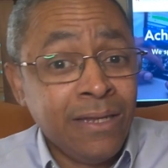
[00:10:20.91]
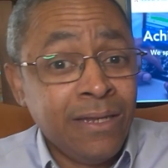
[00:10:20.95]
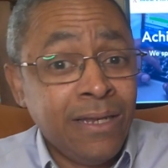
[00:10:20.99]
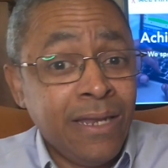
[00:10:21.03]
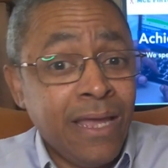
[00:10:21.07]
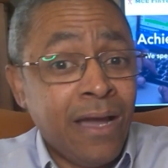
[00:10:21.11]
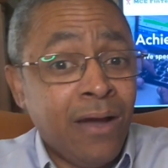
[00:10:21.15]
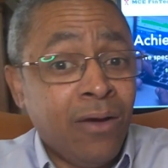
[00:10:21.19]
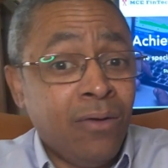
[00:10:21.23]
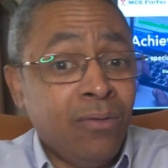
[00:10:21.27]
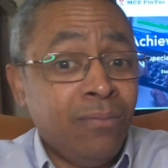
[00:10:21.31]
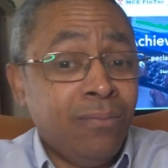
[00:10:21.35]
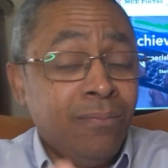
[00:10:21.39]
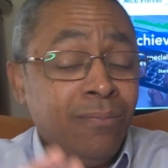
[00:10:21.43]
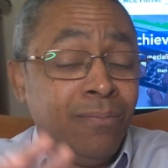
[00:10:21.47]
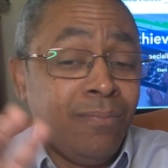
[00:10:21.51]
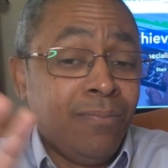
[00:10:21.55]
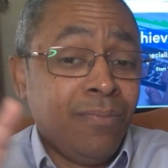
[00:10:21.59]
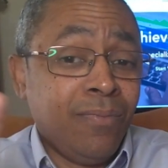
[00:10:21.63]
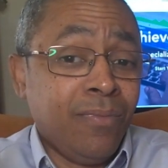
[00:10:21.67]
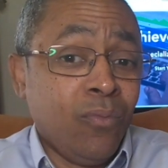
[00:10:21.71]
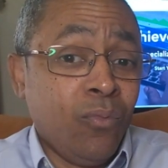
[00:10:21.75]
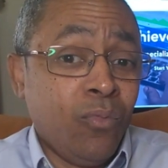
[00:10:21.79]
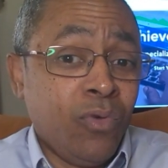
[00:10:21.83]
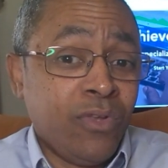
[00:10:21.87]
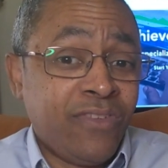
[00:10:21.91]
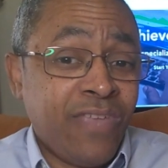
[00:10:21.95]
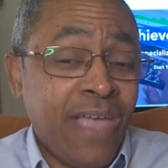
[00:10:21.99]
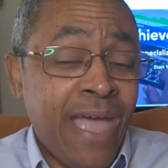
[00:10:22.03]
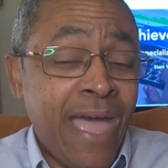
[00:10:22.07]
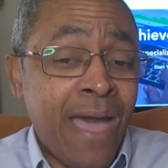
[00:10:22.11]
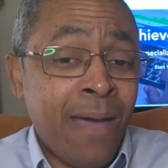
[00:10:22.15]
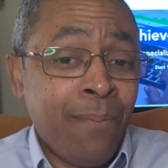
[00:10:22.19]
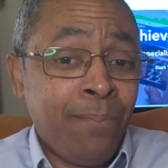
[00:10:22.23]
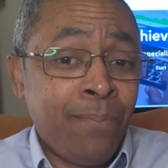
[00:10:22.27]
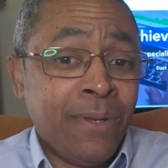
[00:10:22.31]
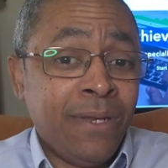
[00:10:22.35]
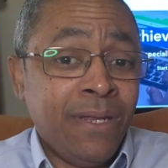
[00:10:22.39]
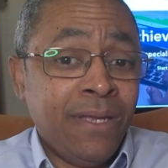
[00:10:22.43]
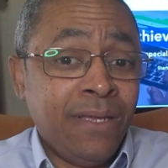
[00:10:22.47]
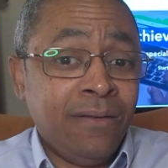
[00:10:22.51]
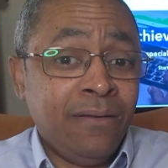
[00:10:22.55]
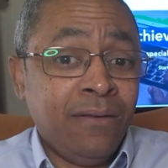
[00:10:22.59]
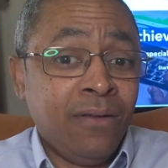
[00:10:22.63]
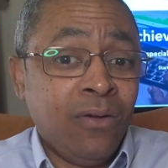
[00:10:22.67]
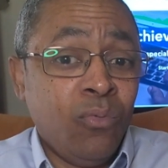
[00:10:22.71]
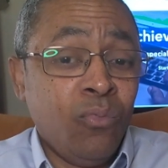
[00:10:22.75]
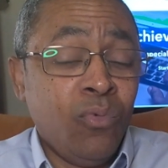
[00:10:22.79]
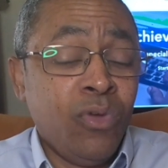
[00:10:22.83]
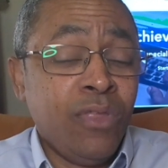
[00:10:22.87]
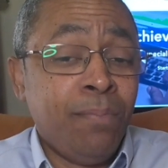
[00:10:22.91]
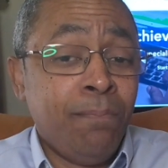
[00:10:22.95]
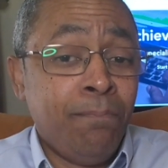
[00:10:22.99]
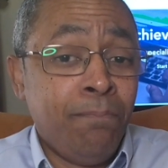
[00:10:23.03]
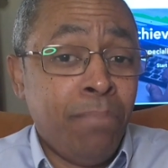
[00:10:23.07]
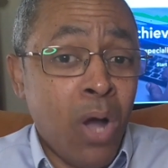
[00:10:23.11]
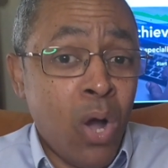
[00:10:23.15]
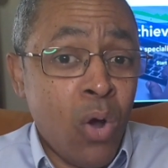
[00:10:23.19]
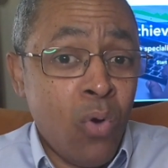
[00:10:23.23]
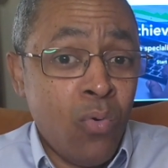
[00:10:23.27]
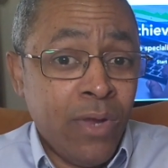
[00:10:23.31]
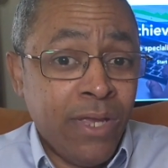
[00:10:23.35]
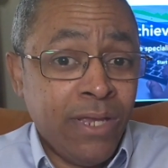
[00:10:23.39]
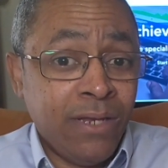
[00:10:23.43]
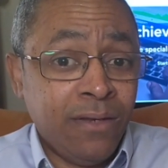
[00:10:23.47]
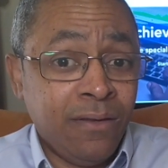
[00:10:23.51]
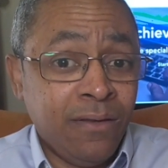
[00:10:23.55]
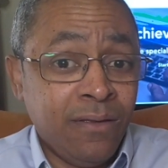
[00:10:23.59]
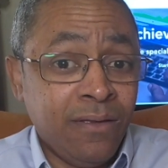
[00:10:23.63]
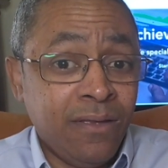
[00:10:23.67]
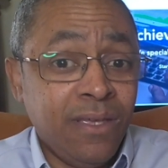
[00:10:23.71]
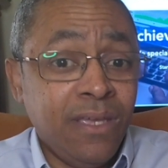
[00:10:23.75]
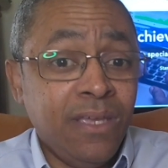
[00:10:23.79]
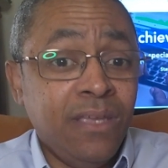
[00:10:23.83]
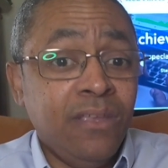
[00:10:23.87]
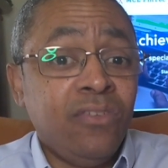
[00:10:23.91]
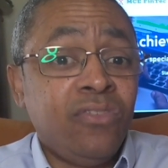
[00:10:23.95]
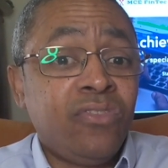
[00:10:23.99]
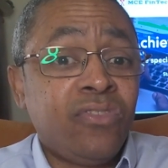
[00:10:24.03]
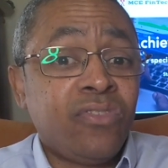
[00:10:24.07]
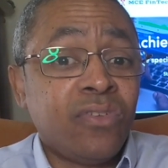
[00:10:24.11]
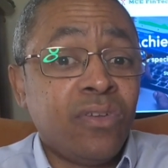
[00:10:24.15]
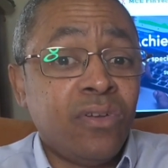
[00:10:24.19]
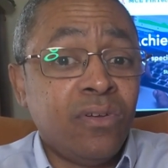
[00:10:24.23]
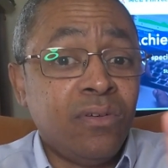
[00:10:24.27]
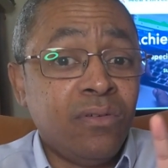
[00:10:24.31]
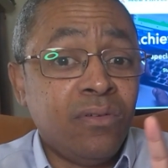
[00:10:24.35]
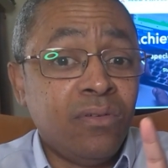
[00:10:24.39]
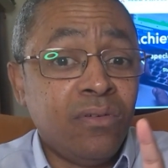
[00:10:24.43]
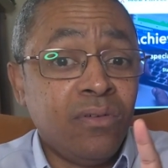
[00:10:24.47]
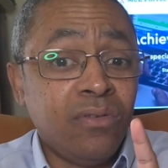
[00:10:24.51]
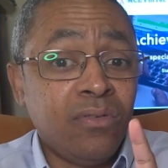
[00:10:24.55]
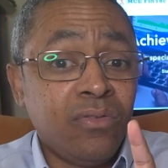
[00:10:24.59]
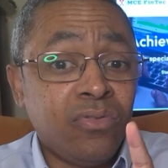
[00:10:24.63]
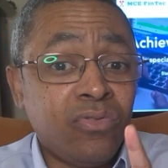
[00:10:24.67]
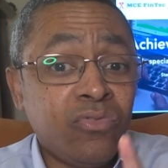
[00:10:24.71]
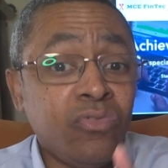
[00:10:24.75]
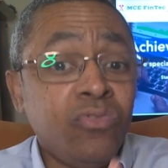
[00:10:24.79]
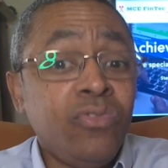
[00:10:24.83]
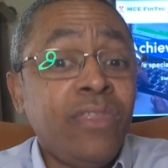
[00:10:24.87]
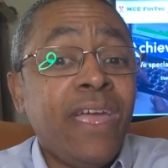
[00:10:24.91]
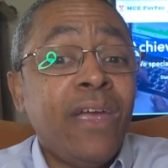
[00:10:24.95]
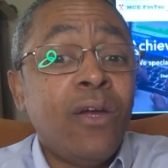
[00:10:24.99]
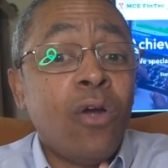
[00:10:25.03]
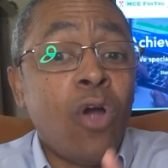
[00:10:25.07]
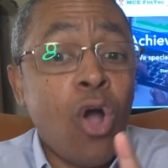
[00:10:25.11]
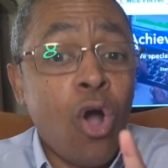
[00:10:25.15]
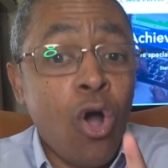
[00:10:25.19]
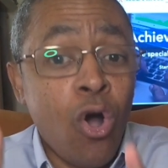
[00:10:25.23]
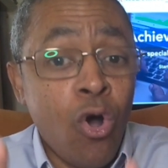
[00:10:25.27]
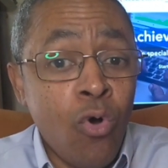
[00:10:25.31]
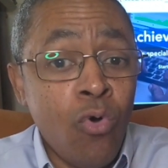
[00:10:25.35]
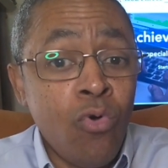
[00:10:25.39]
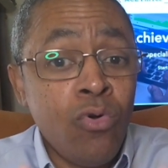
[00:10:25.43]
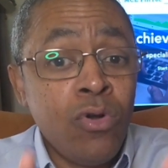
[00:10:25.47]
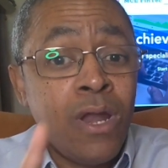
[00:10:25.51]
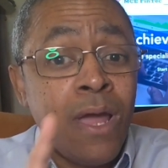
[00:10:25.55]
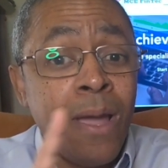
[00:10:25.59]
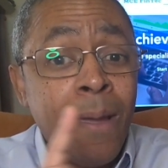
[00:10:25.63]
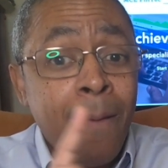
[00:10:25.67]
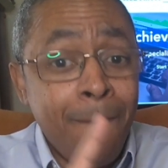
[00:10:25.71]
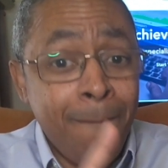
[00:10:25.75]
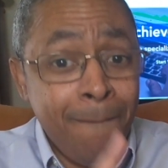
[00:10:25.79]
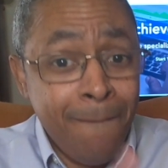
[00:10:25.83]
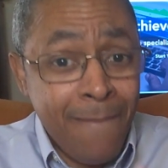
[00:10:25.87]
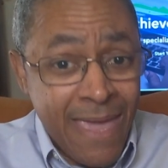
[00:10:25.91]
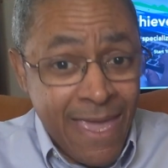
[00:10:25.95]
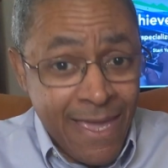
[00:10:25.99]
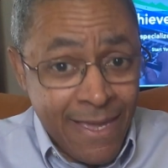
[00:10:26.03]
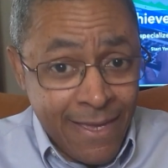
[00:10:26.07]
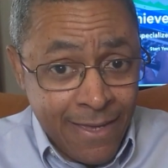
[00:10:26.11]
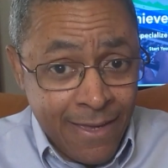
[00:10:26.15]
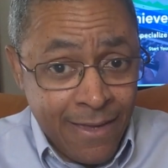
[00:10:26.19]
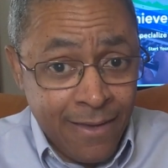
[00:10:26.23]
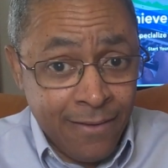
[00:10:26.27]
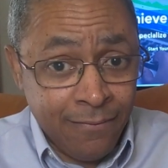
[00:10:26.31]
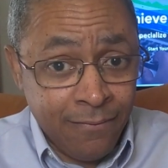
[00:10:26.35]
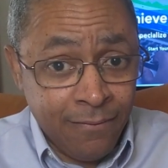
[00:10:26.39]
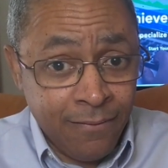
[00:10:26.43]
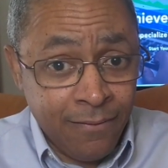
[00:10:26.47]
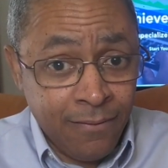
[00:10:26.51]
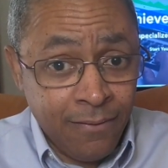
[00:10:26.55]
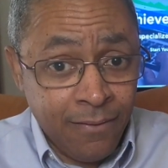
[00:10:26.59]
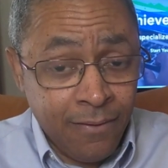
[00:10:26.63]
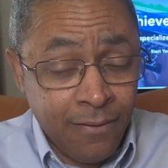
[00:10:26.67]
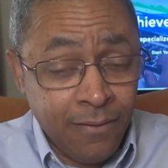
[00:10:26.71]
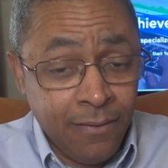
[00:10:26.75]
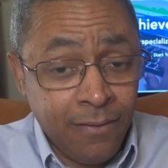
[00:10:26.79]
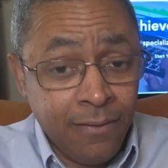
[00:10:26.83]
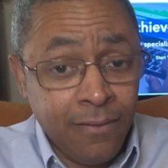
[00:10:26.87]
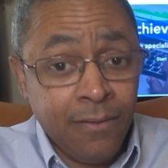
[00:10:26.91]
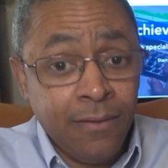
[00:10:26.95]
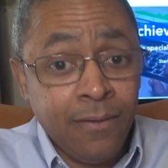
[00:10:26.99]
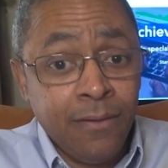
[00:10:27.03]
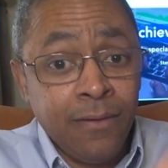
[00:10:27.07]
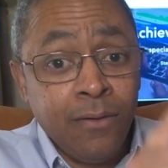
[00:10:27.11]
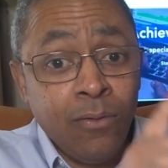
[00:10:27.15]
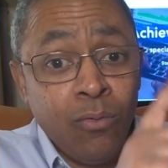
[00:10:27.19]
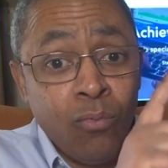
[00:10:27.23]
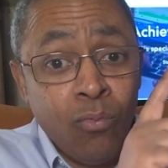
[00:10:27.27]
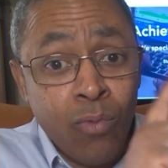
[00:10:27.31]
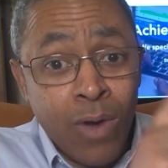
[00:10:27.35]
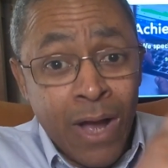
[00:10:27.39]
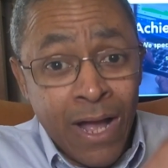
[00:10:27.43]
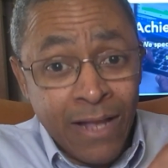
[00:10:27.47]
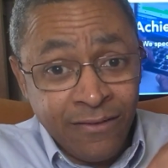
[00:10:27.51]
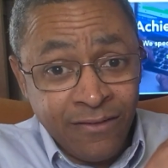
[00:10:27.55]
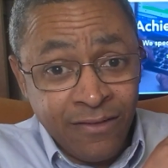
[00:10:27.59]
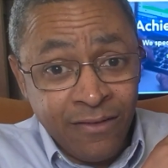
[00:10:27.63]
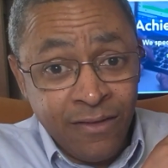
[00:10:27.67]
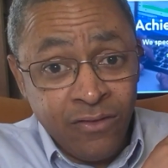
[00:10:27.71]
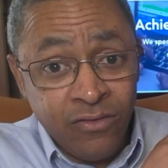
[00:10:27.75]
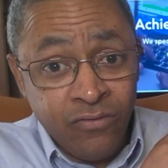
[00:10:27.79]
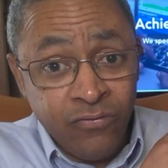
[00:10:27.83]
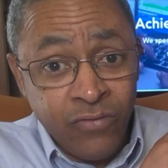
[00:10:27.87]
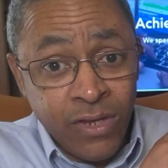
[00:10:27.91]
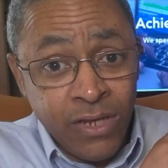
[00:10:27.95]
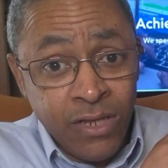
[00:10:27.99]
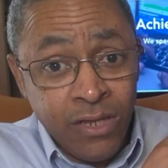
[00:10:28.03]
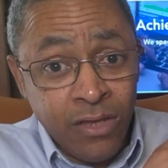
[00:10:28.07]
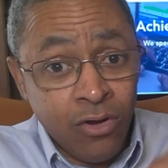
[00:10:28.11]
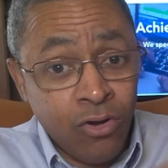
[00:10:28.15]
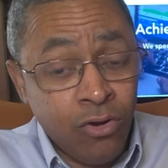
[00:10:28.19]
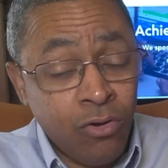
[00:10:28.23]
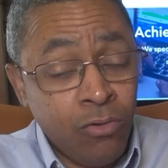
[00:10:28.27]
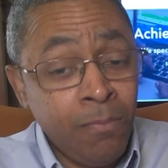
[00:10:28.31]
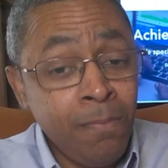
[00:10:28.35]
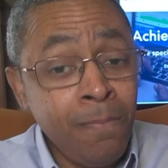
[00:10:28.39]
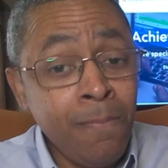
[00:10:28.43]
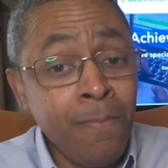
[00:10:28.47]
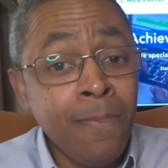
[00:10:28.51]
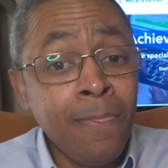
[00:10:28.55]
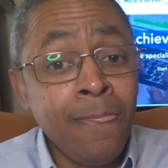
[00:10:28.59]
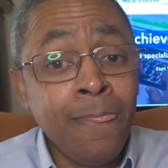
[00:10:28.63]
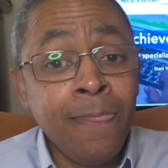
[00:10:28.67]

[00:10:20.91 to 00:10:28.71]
now what's happening with Boeing is through their own making. Watch this video.